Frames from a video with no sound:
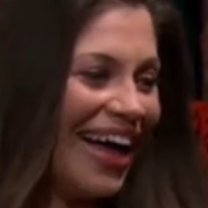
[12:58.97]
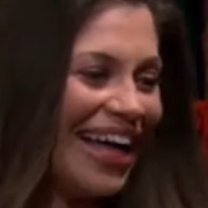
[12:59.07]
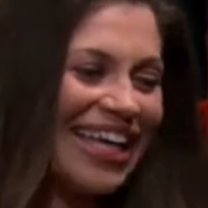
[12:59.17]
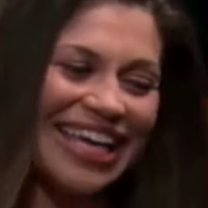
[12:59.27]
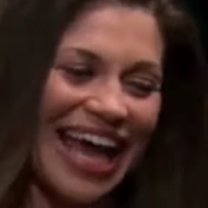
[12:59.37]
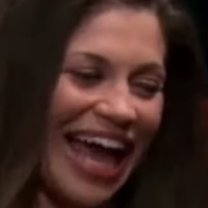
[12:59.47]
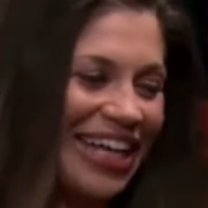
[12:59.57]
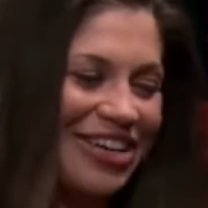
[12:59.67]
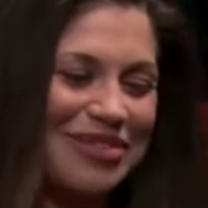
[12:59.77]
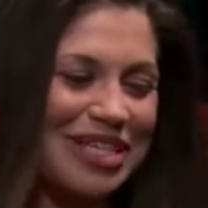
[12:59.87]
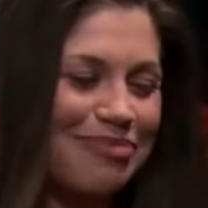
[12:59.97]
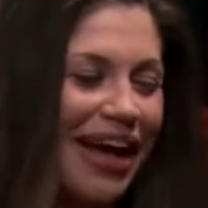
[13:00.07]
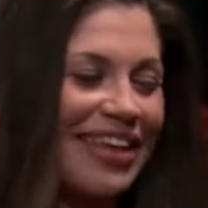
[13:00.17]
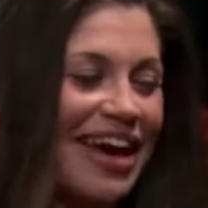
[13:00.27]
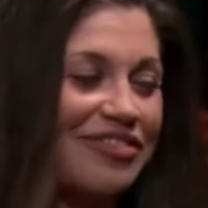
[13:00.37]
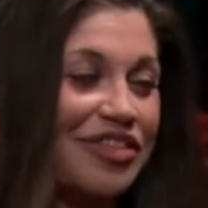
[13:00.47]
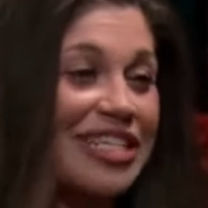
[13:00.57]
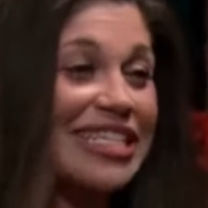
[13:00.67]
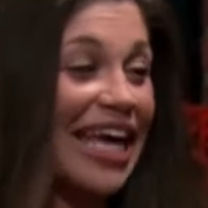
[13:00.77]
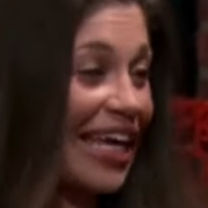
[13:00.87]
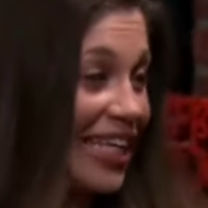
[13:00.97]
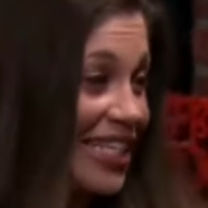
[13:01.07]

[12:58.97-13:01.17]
Yeah, nobody's buying that for a second.